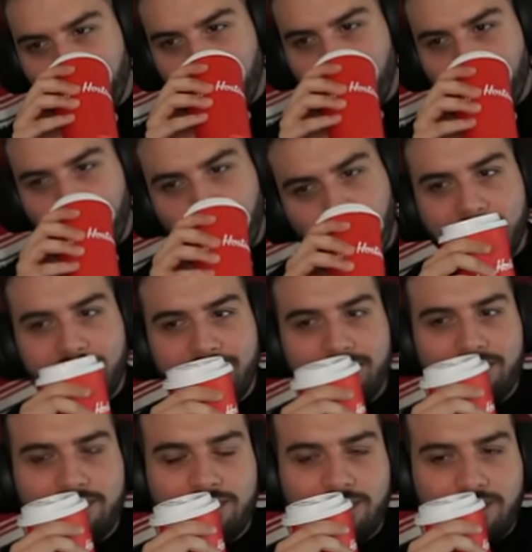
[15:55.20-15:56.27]

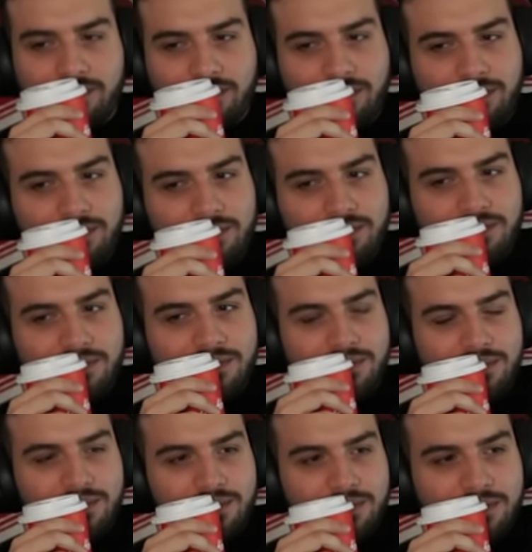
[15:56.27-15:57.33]

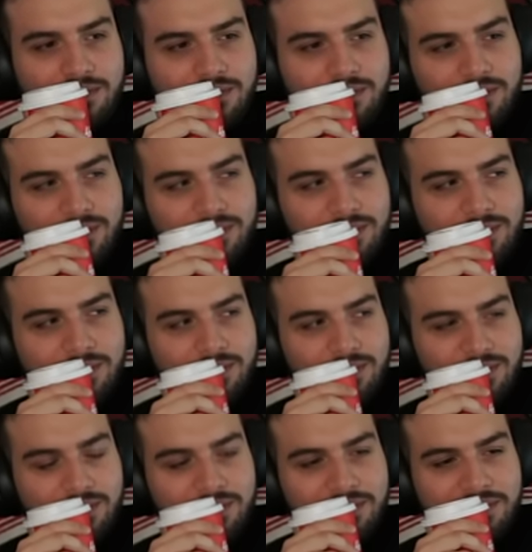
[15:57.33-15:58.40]

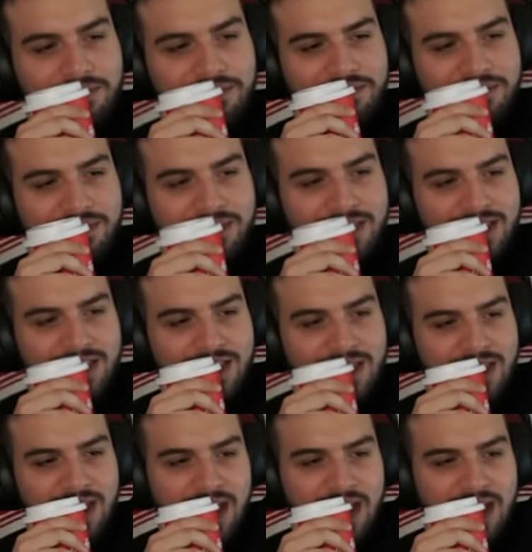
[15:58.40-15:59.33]
This person isn't speaking.